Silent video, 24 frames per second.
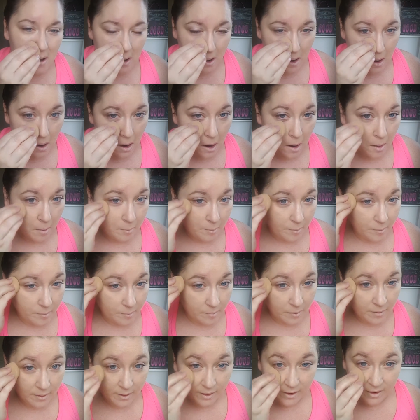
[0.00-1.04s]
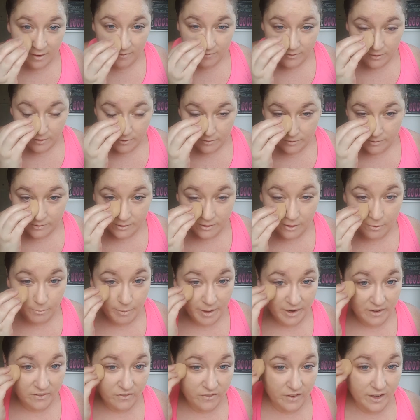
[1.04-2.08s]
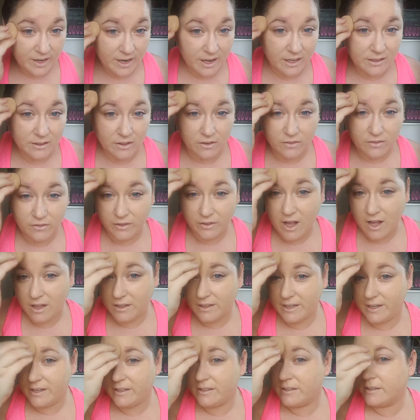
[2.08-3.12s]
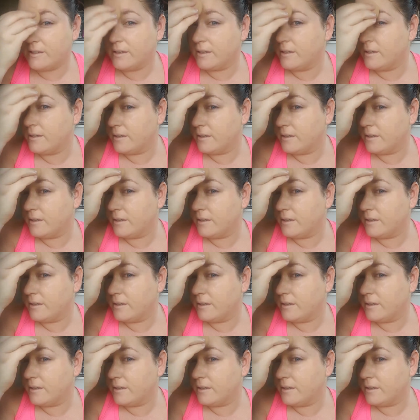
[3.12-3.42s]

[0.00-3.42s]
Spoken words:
I've used the Benefit Hello Flawless,